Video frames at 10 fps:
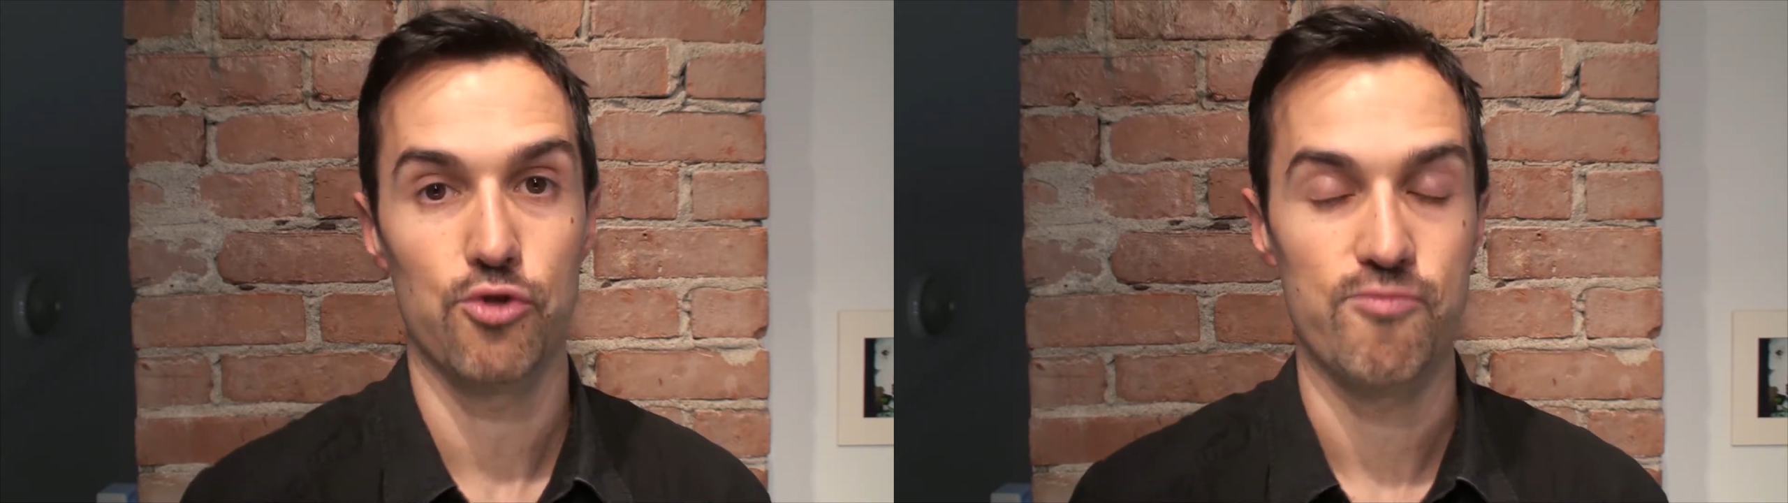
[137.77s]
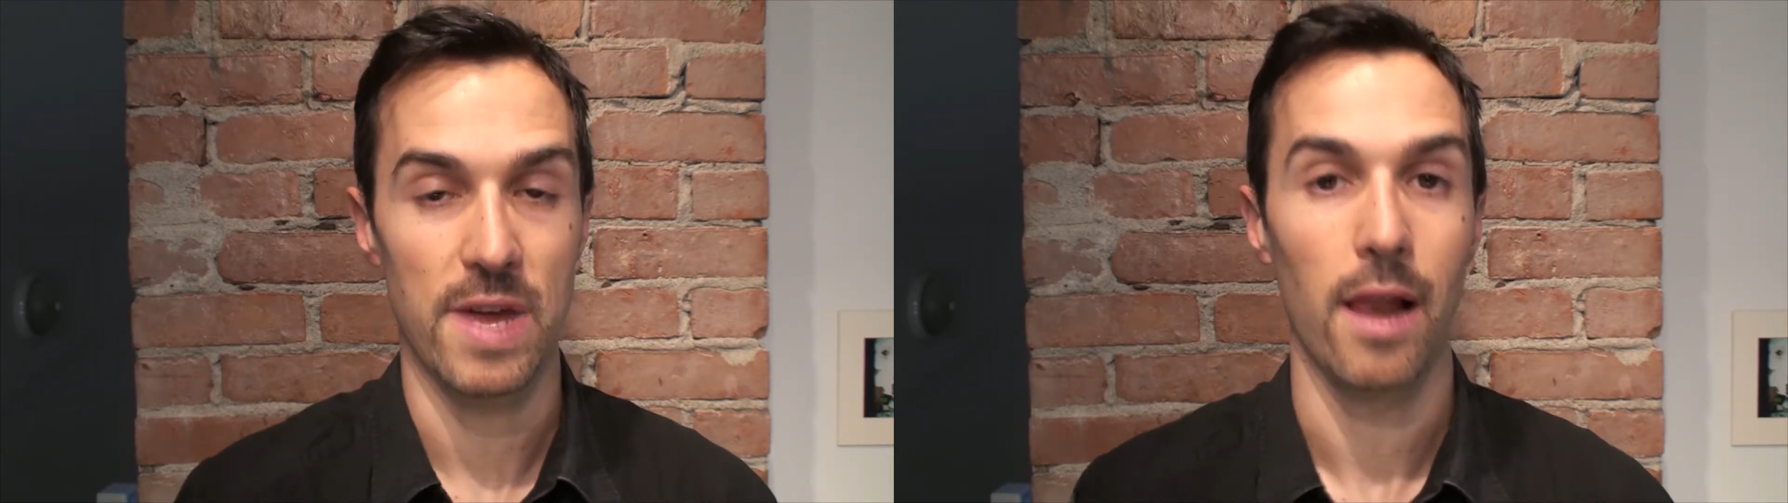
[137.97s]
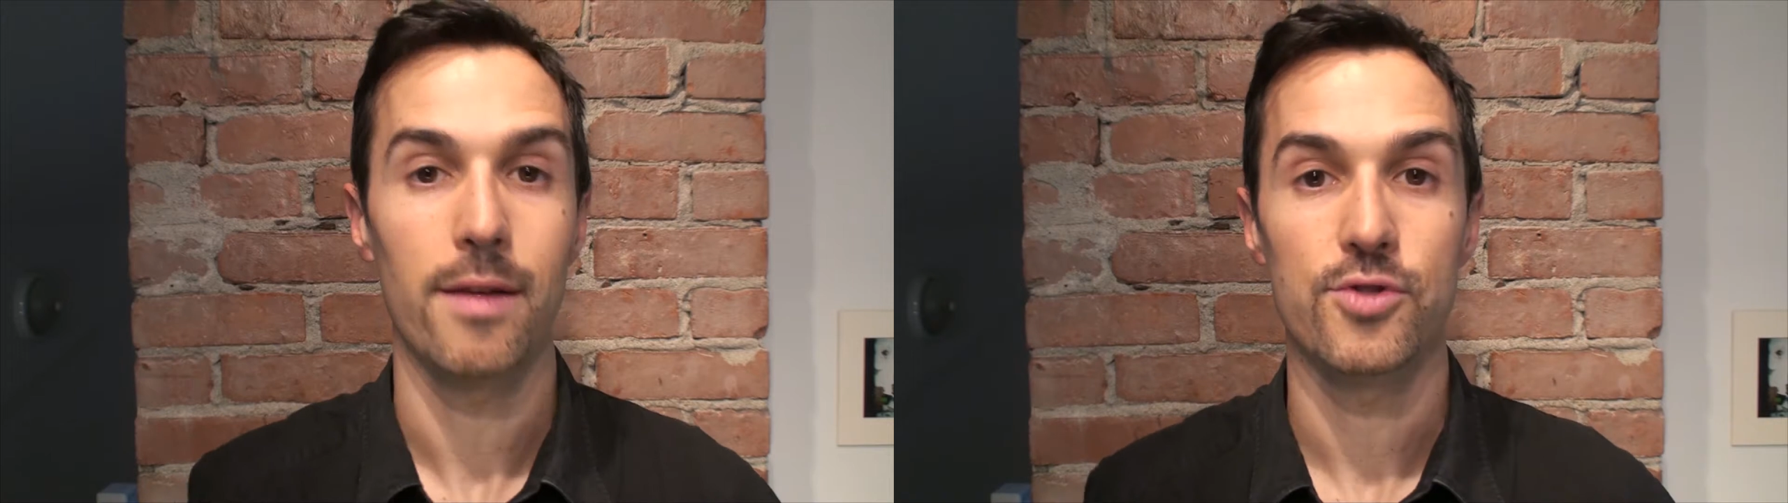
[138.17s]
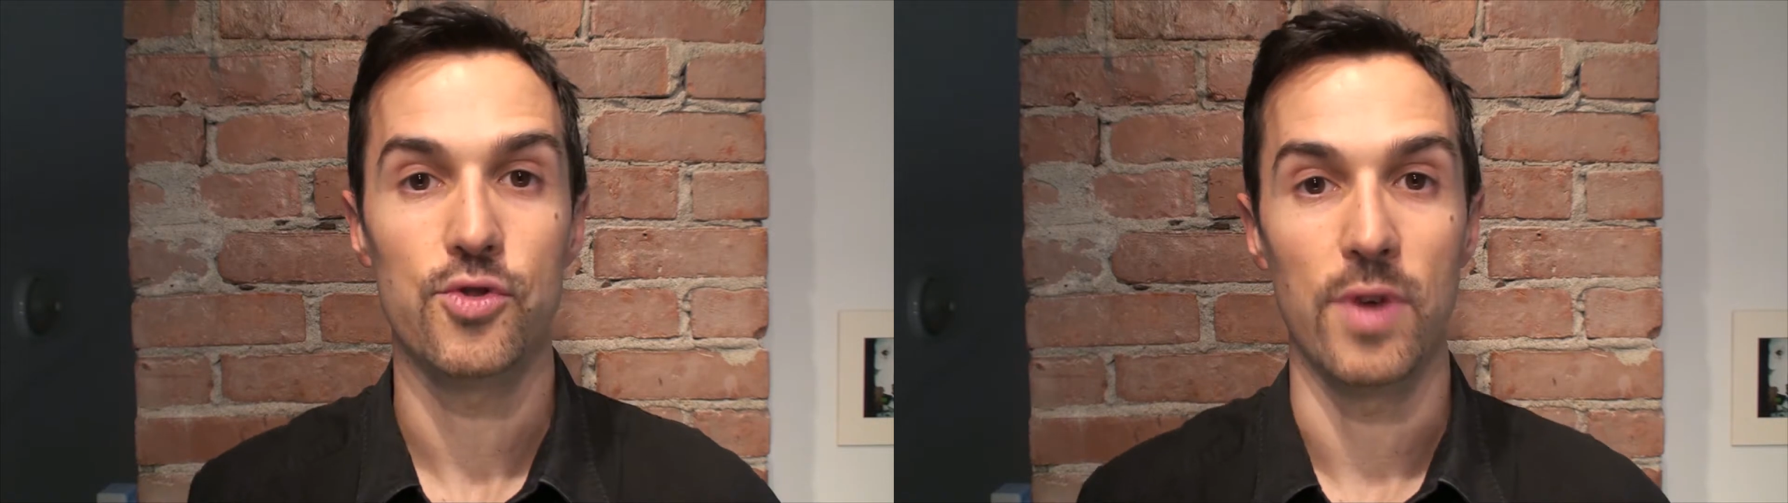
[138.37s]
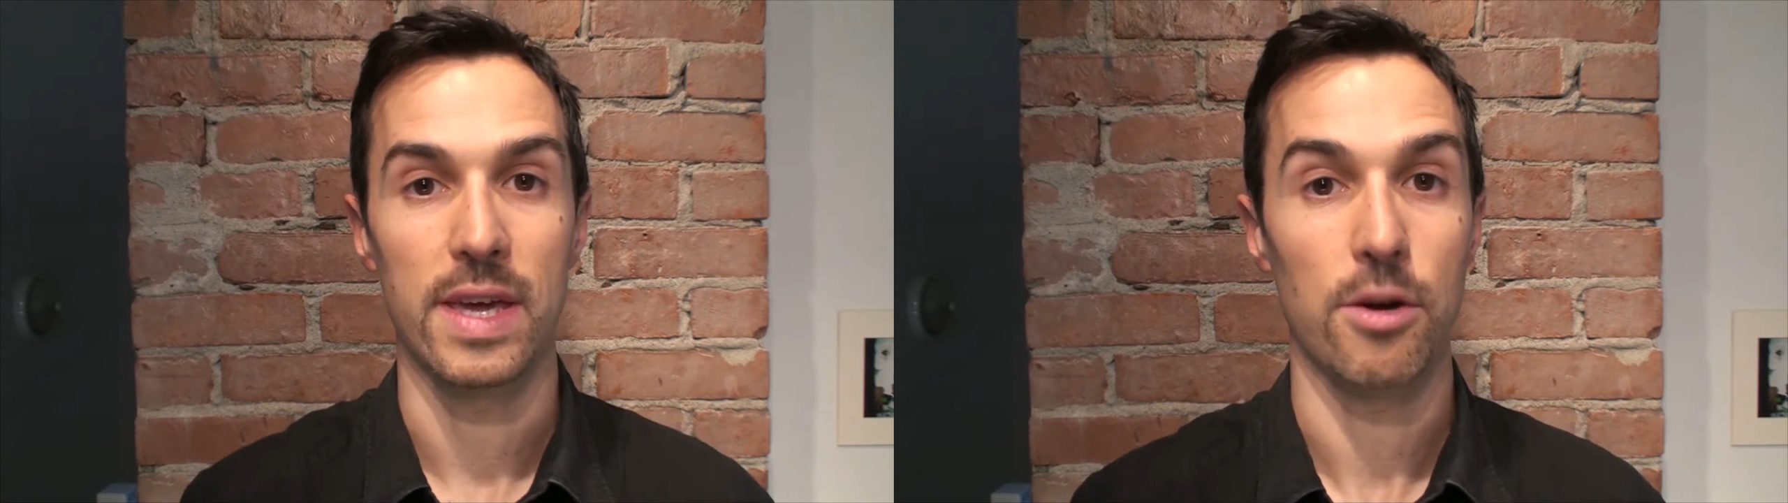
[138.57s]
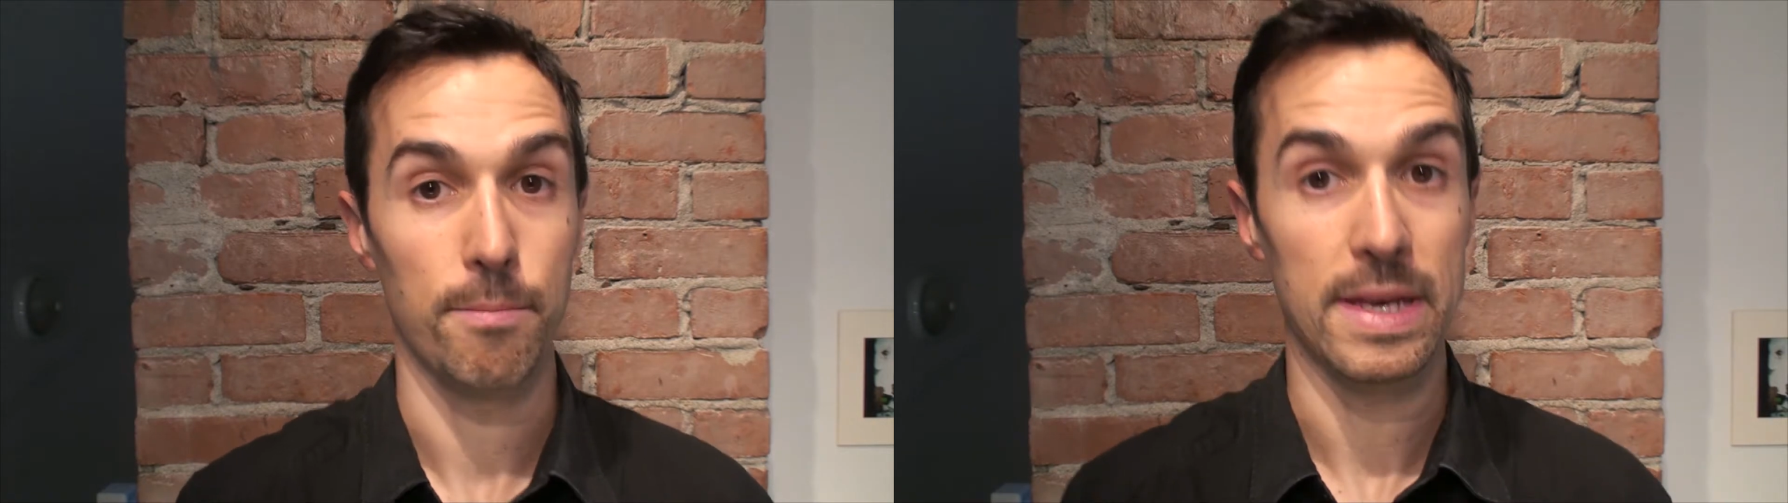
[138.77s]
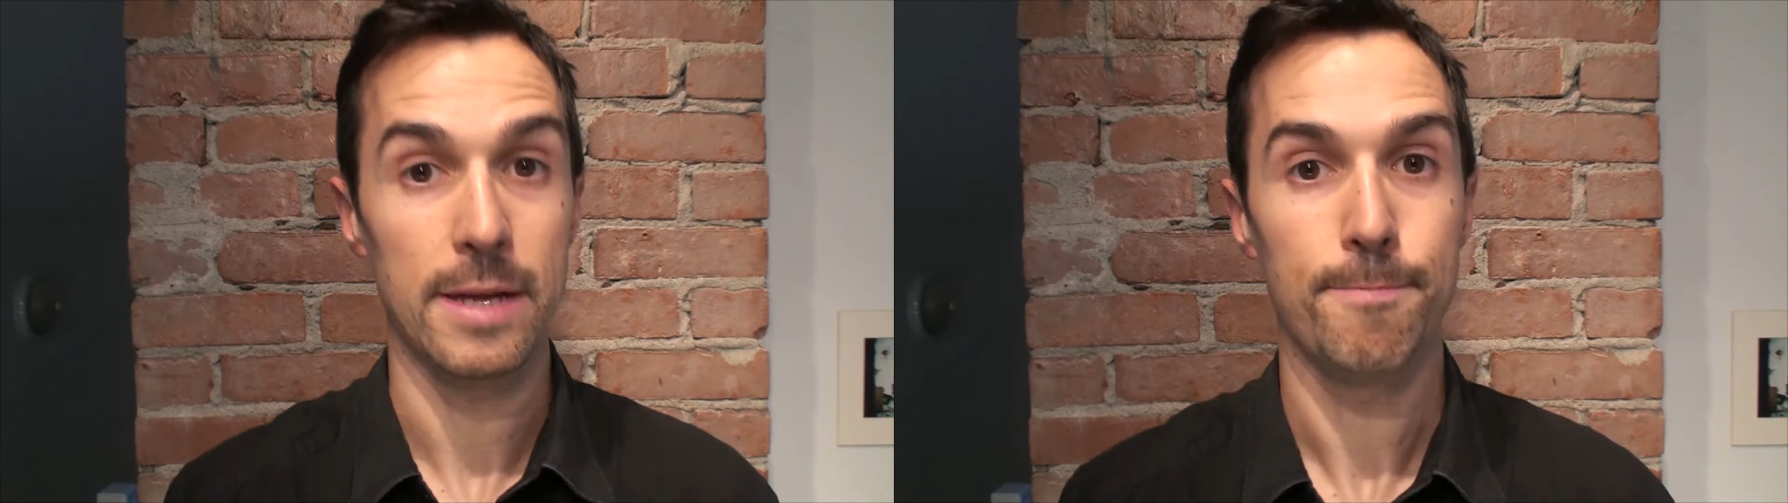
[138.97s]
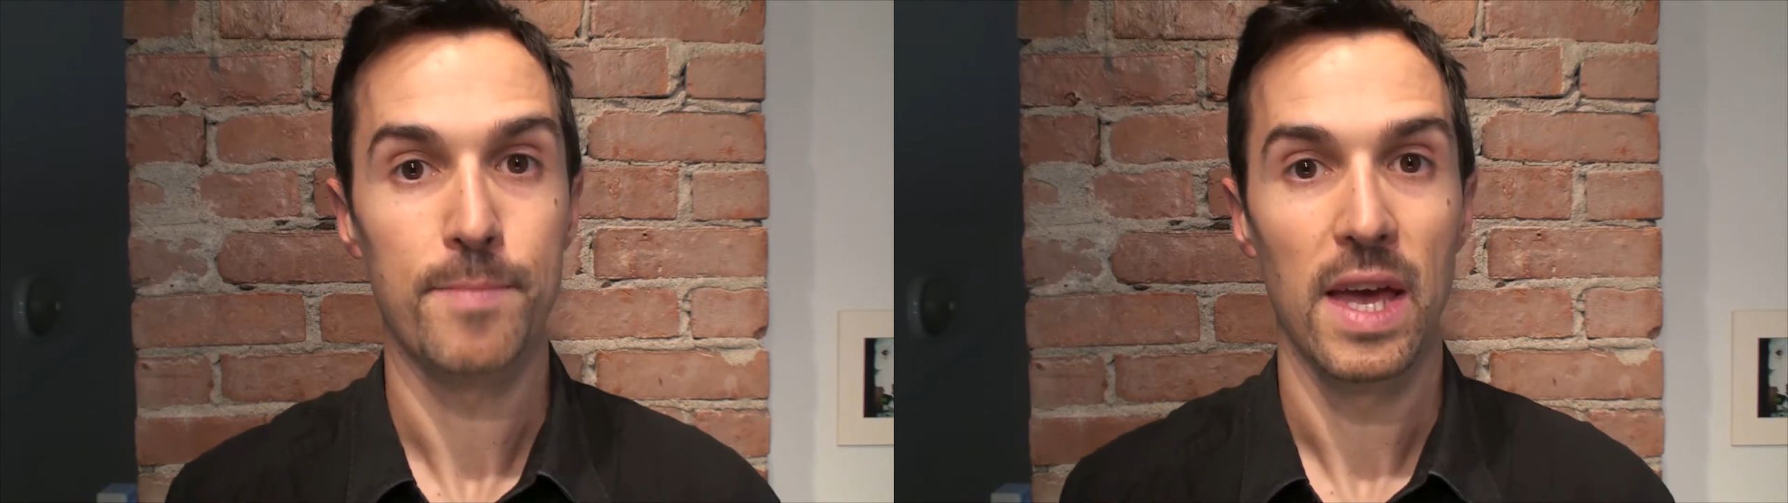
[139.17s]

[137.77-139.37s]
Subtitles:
your reel to a company,